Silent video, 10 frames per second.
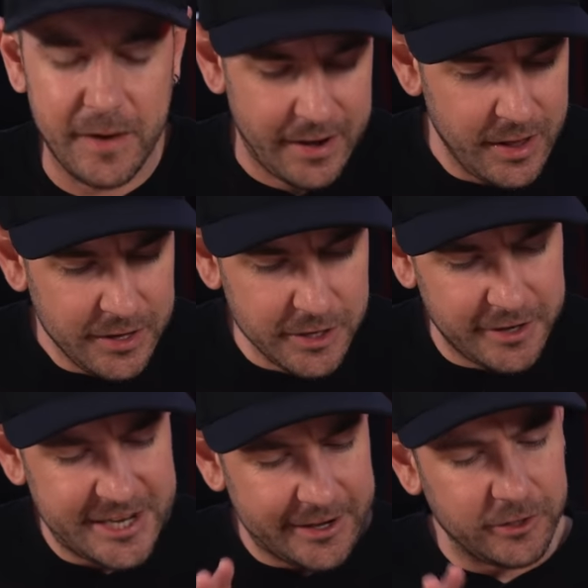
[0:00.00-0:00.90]
but you know,
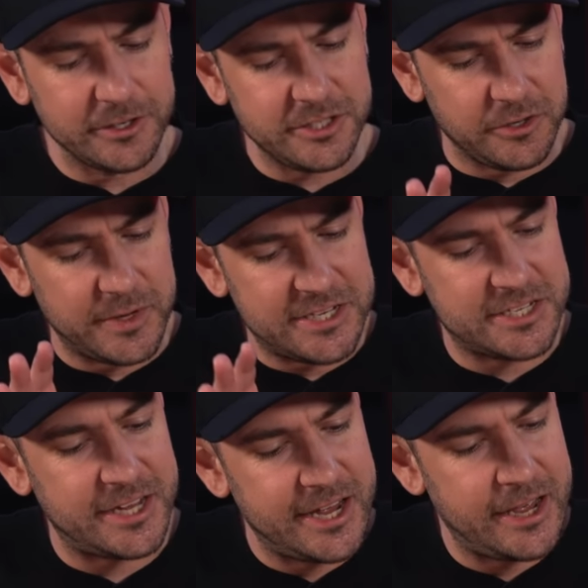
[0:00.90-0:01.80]
technology that we
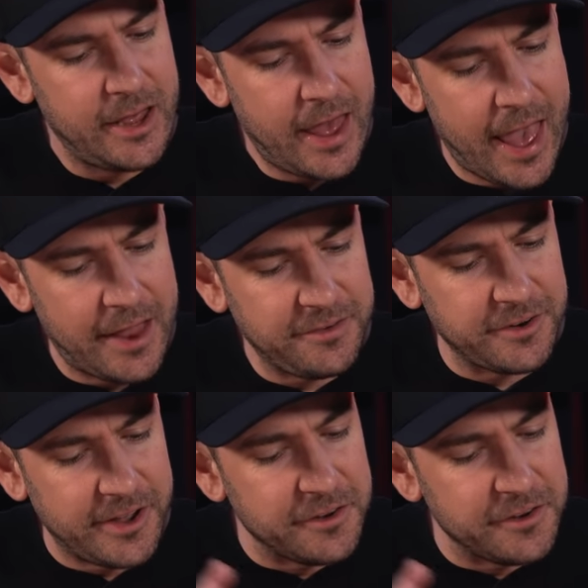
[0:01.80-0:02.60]
see and you know,